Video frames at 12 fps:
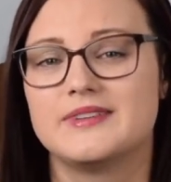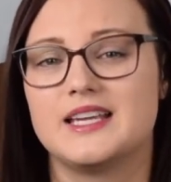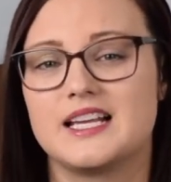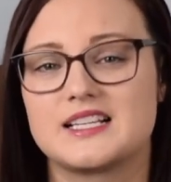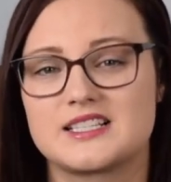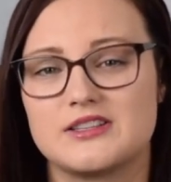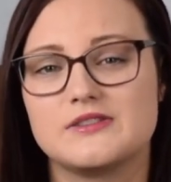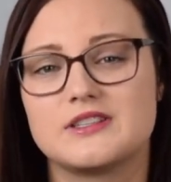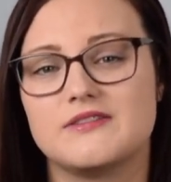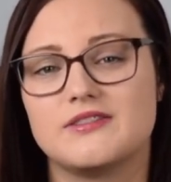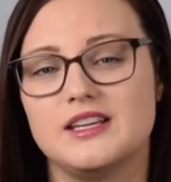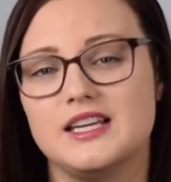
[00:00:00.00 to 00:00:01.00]

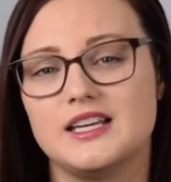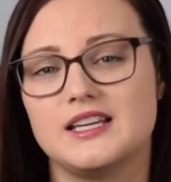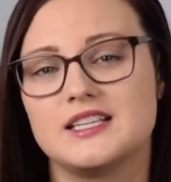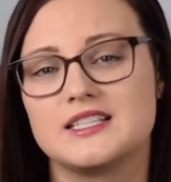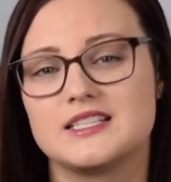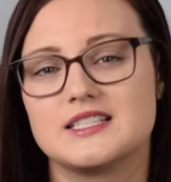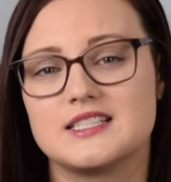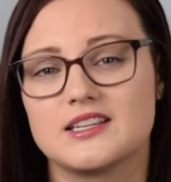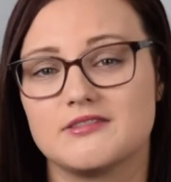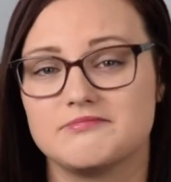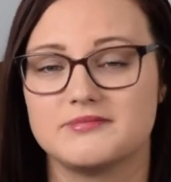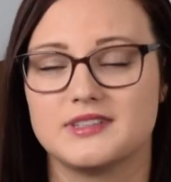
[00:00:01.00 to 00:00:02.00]
exclusively
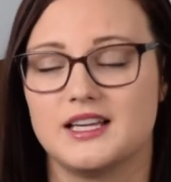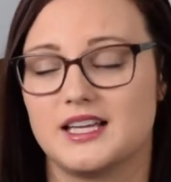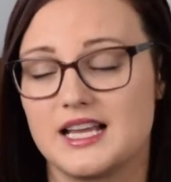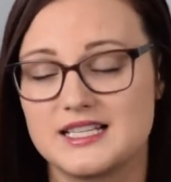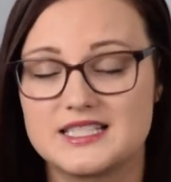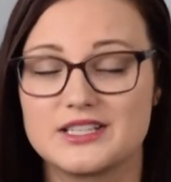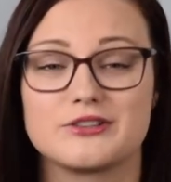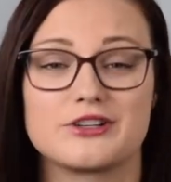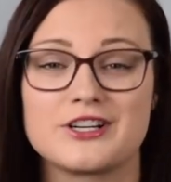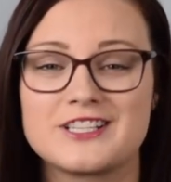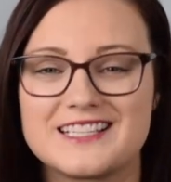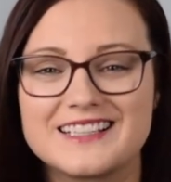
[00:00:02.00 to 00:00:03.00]
until I still
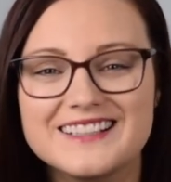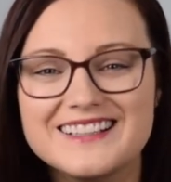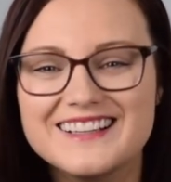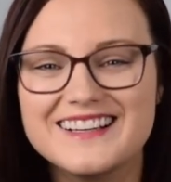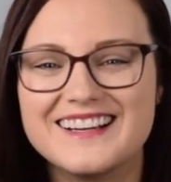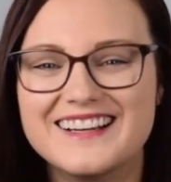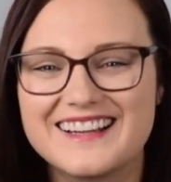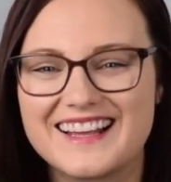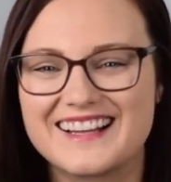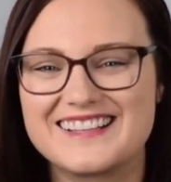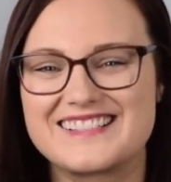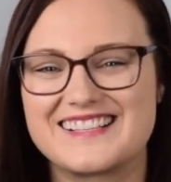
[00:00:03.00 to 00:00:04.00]
nurse,
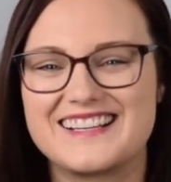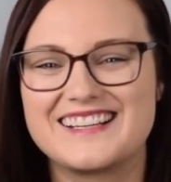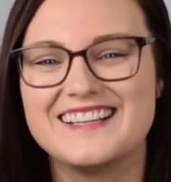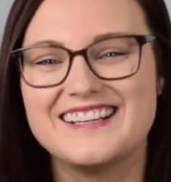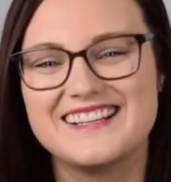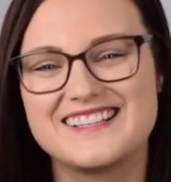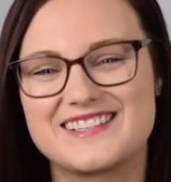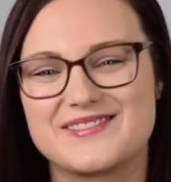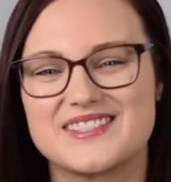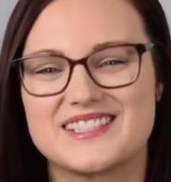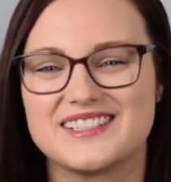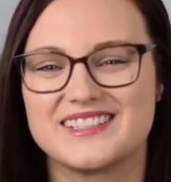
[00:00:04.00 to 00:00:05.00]
like I said, so
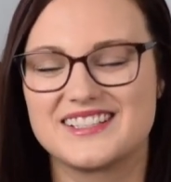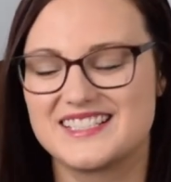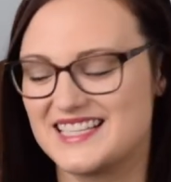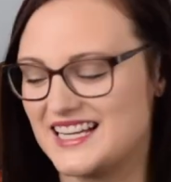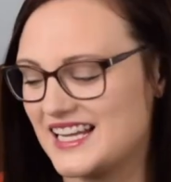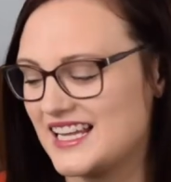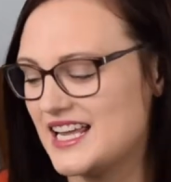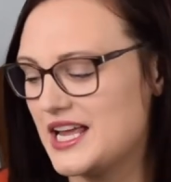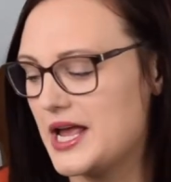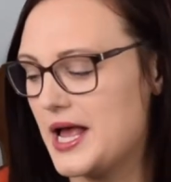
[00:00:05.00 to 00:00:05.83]
I'm still nursing.